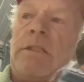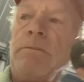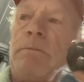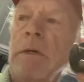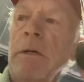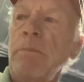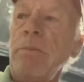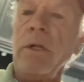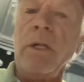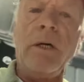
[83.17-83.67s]
my
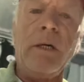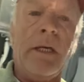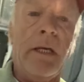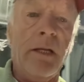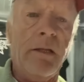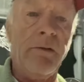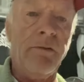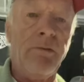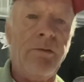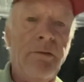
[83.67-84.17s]

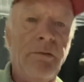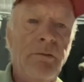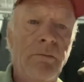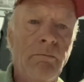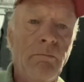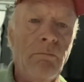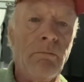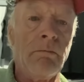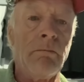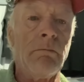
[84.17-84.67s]
plug-ins
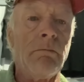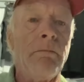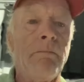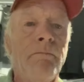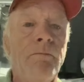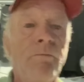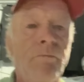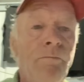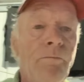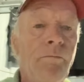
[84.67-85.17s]

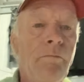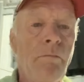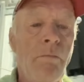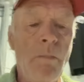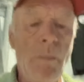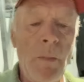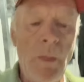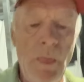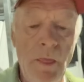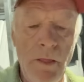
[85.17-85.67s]

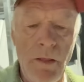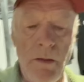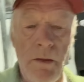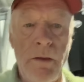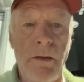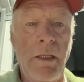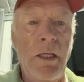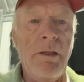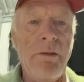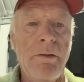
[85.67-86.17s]

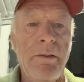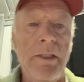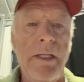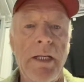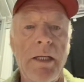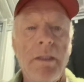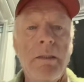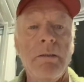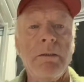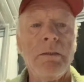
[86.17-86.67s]
the other
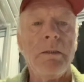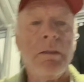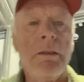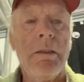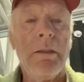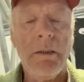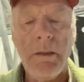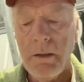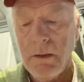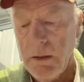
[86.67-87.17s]
day.
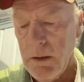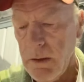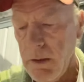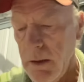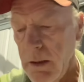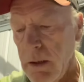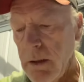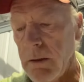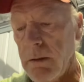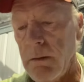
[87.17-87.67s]

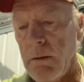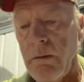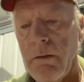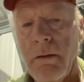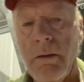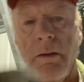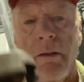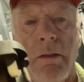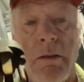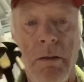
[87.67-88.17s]
Yeah,
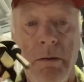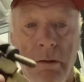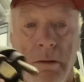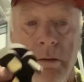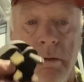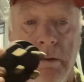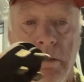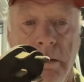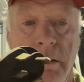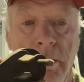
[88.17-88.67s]

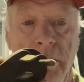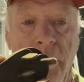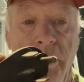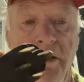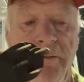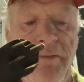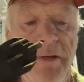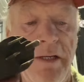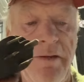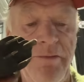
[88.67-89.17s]

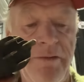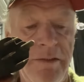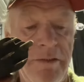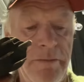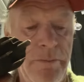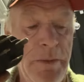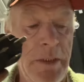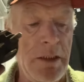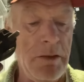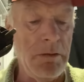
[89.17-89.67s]
35 cents a
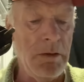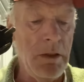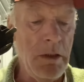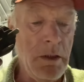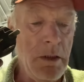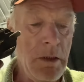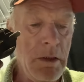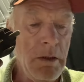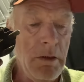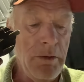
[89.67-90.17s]
pound.
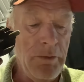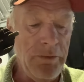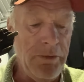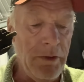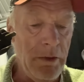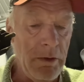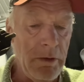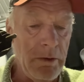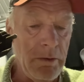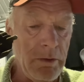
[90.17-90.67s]

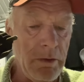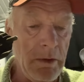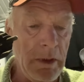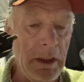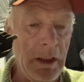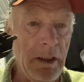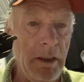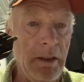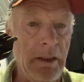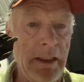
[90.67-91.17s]
So
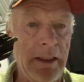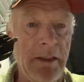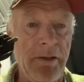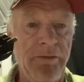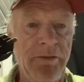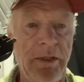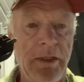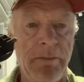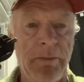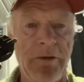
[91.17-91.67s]
like I
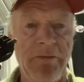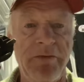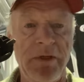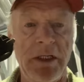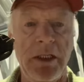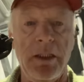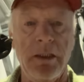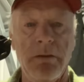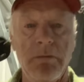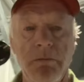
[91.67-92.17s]
said in my
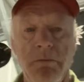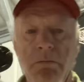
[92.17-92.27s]
video,